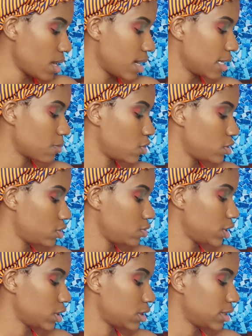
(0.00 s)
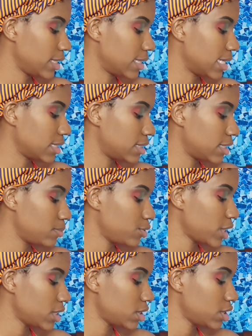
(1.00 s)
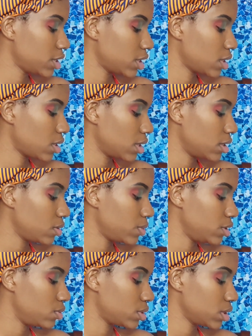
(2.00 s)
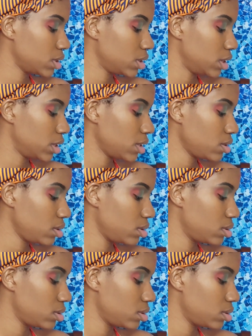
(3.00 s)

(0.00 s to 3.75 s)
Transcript: and I'm going to just take that same transition color we used earlier